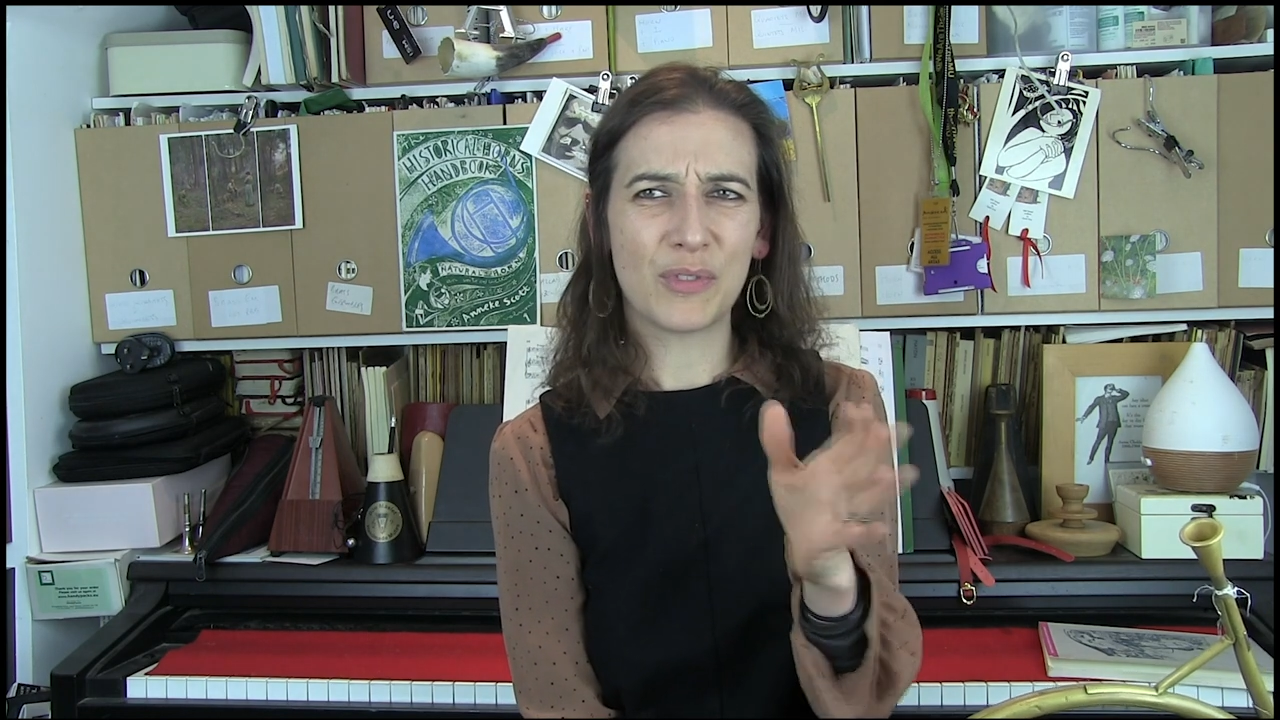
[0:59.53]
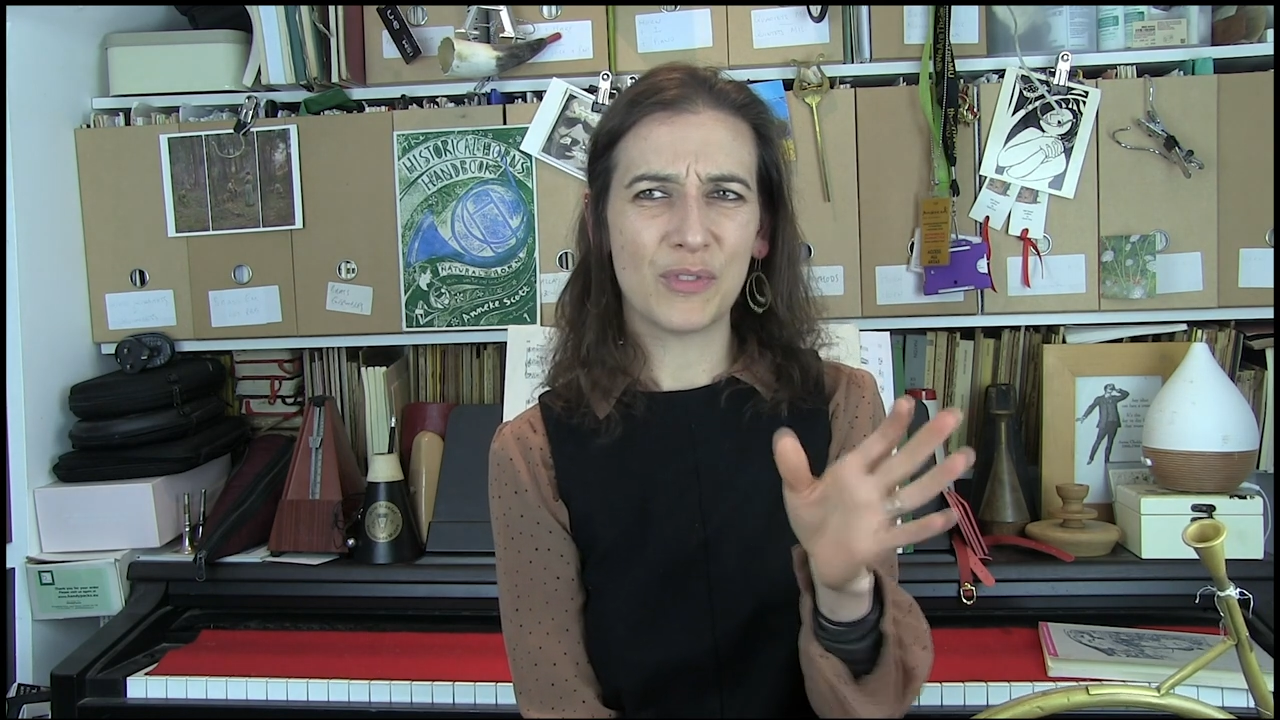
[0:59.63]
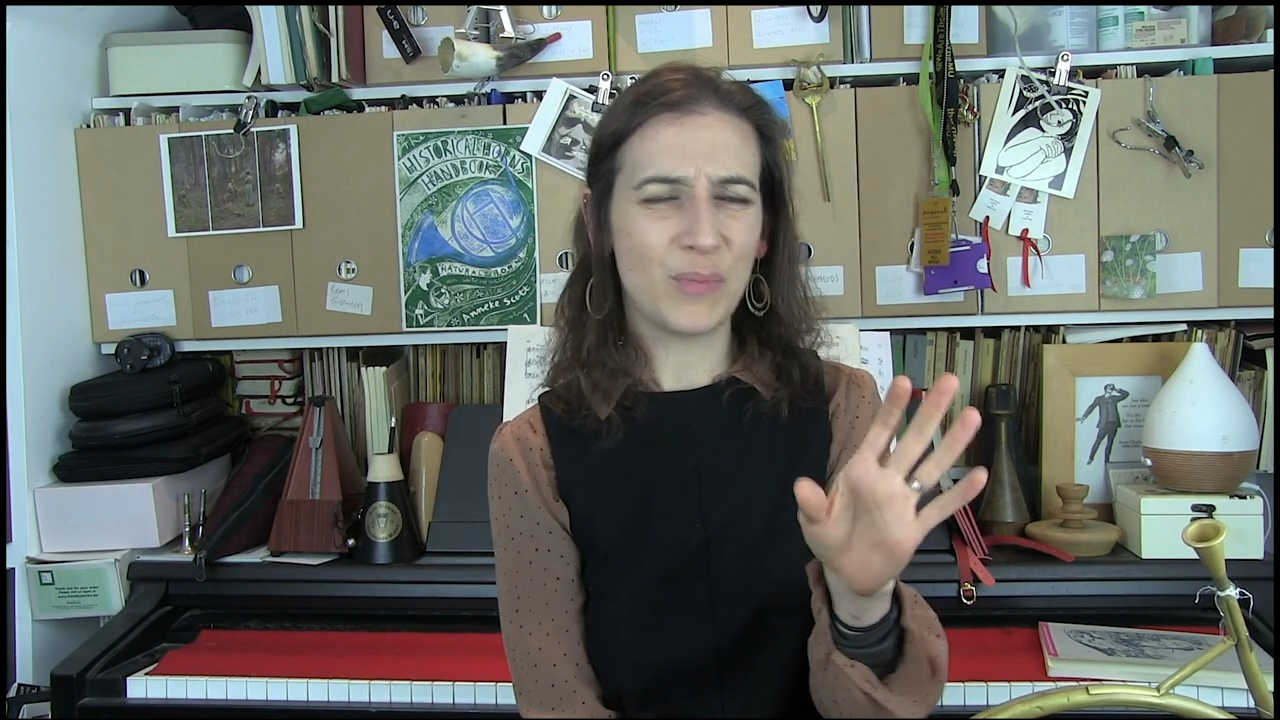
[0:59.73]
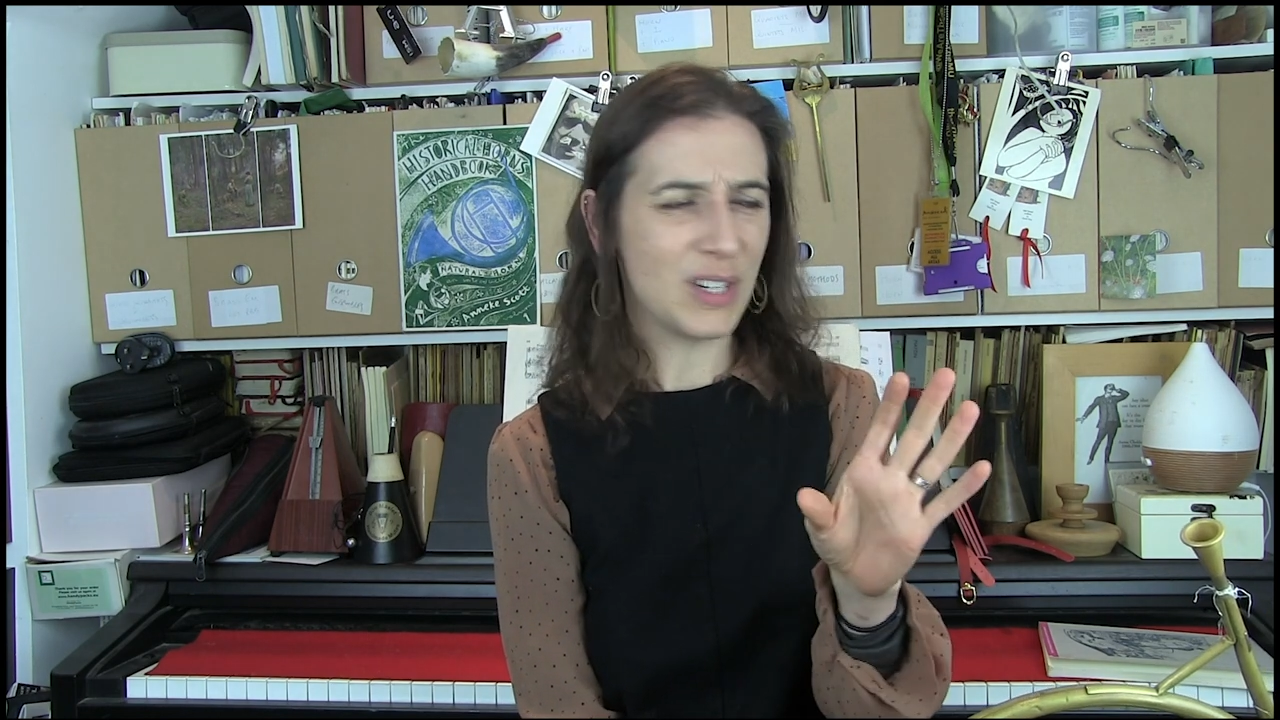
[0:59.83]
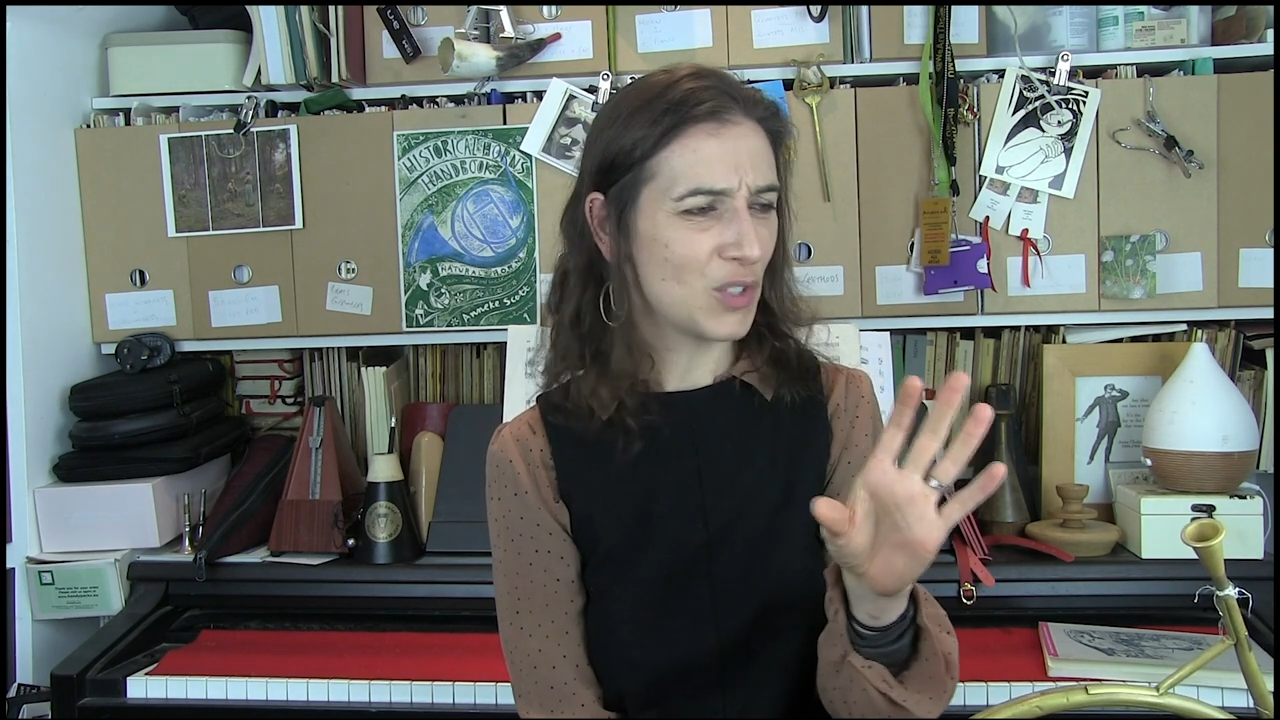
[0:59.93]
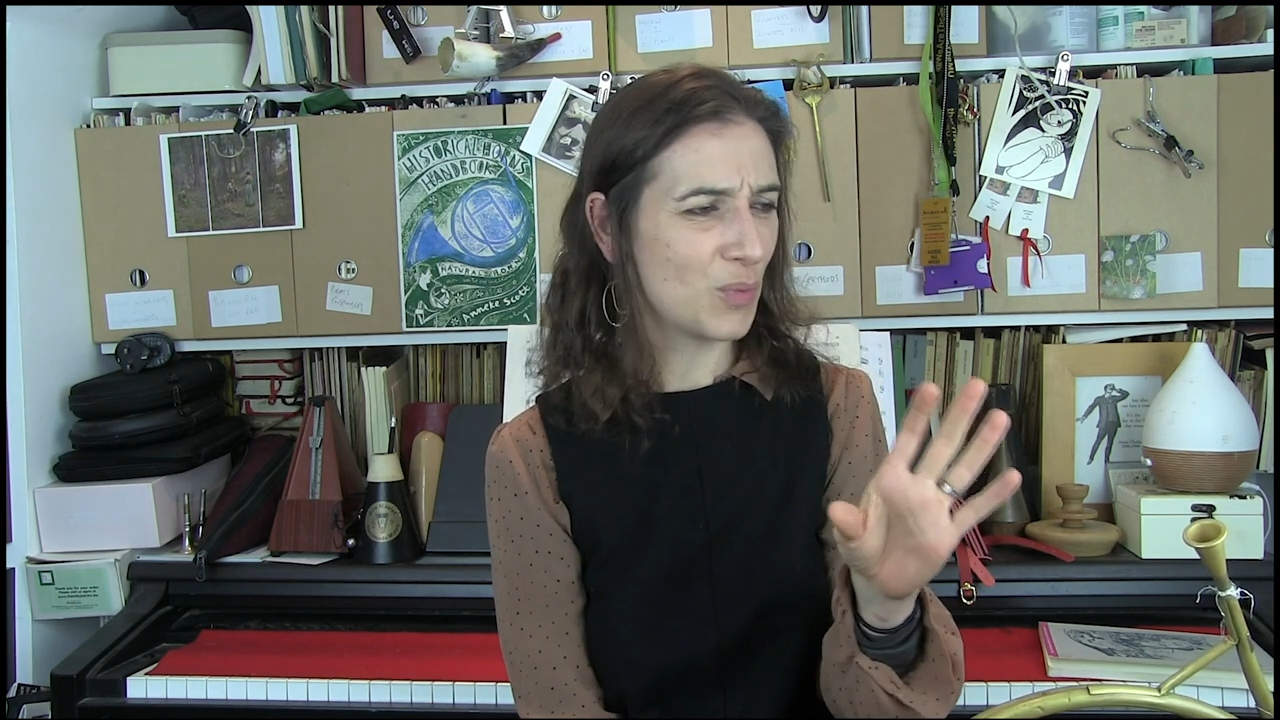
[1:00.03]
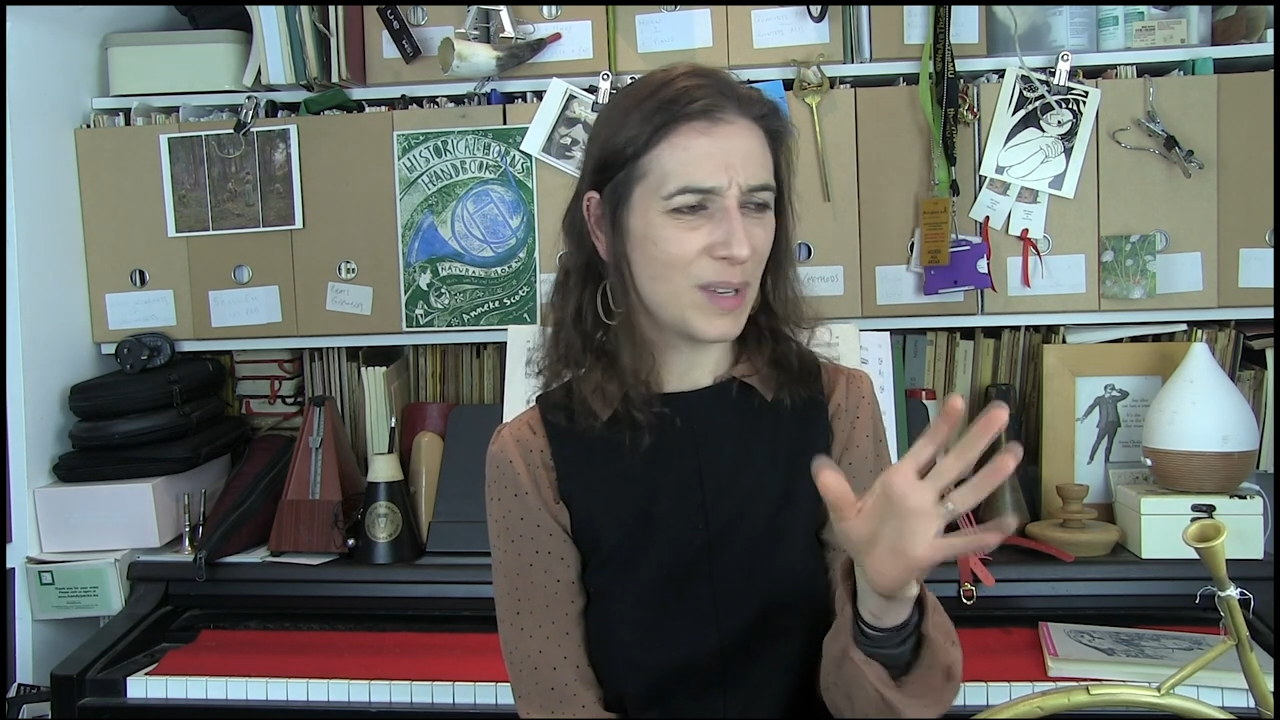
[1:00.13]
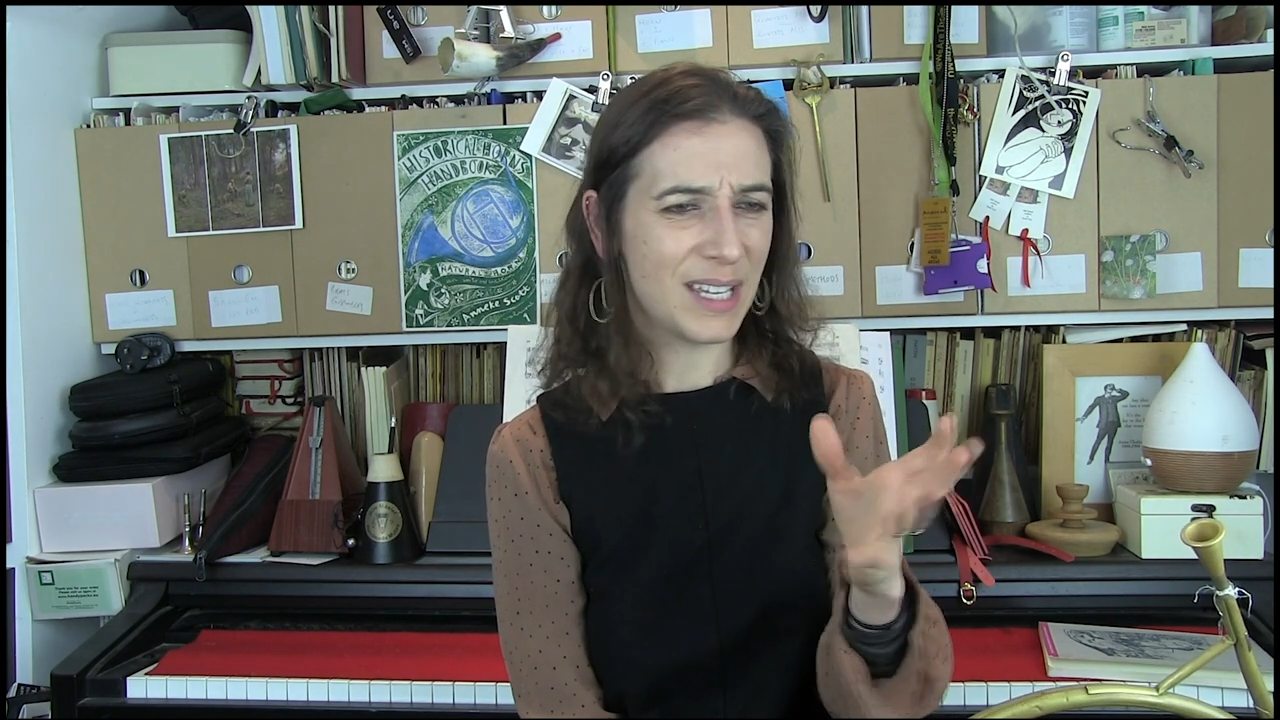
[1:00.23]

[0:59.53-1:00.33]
through which